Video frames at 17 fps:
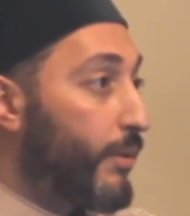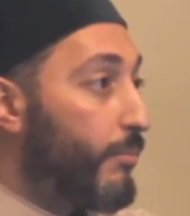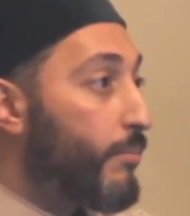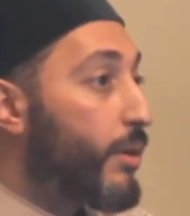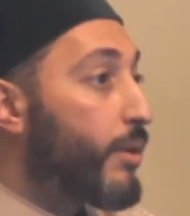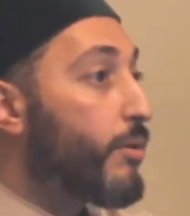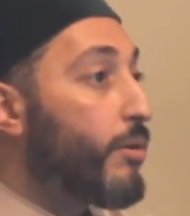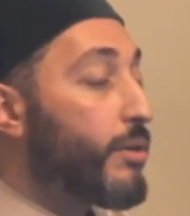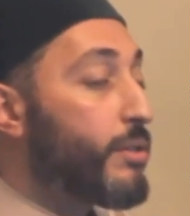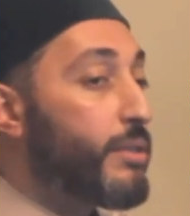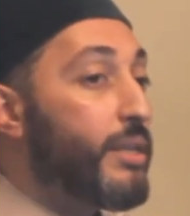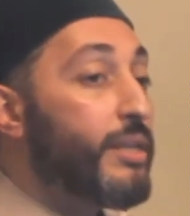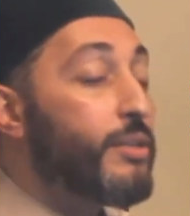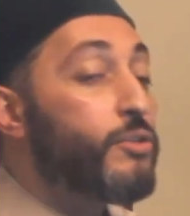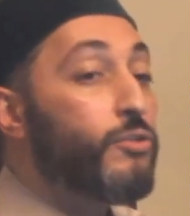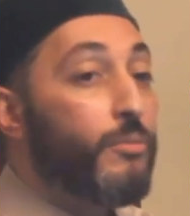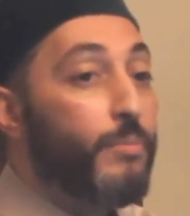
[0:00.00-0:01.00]
Because
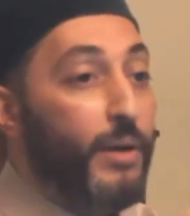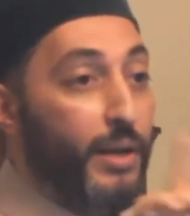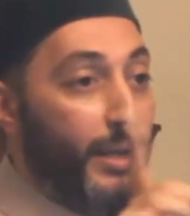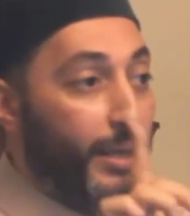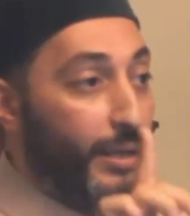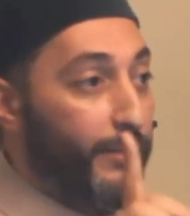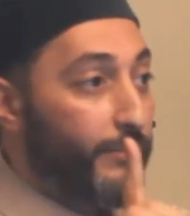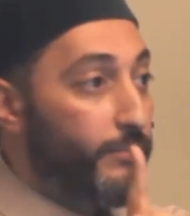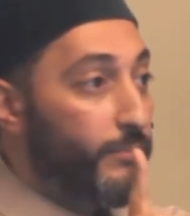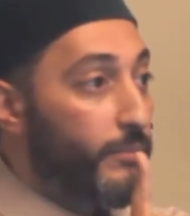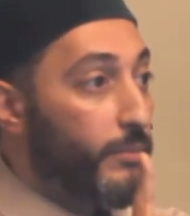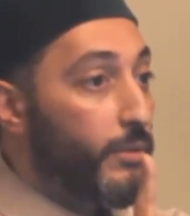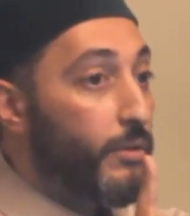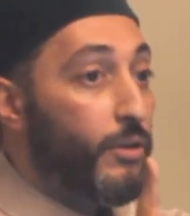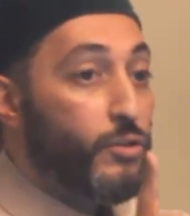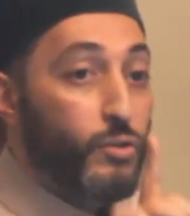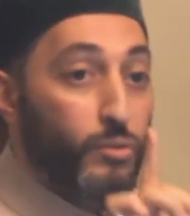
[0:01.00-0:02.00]
there is no barakah.
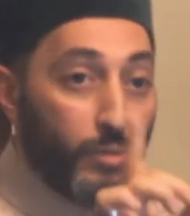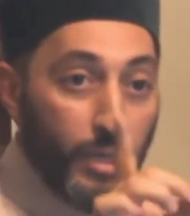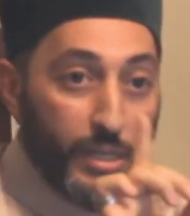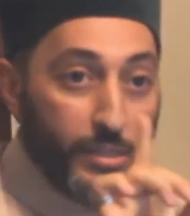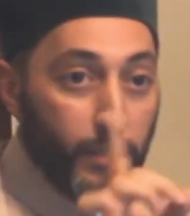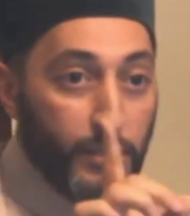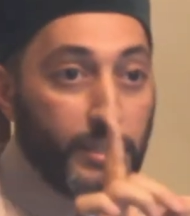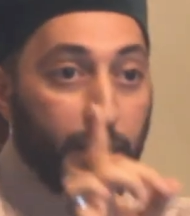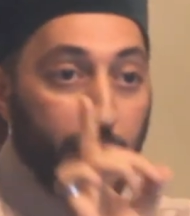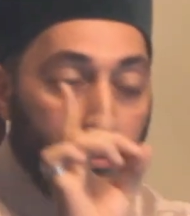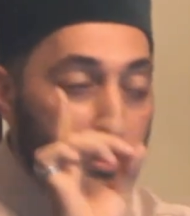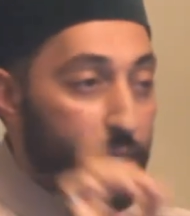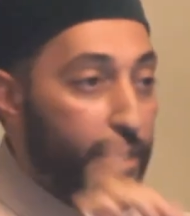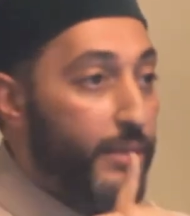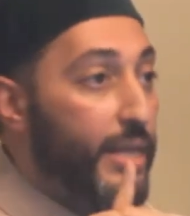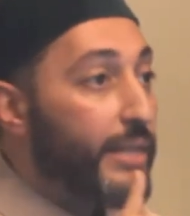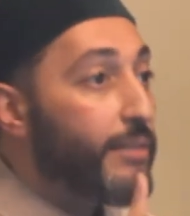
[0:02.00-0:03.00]
Rasulullah
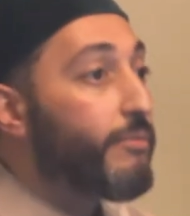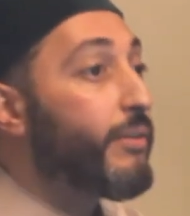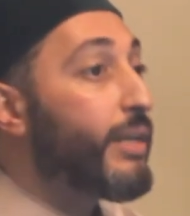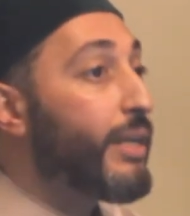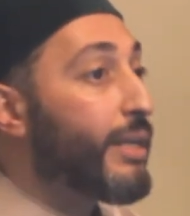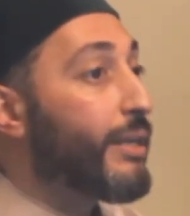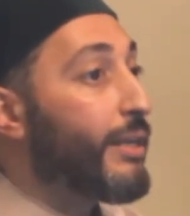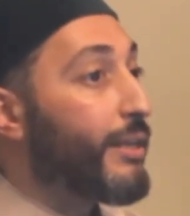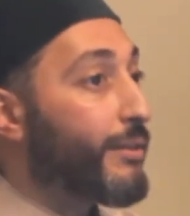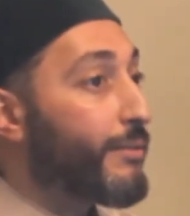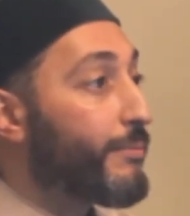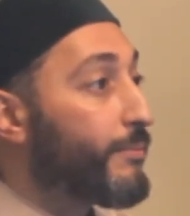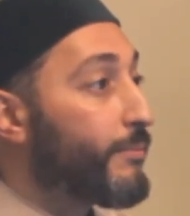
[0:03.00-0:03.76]
said that very clear.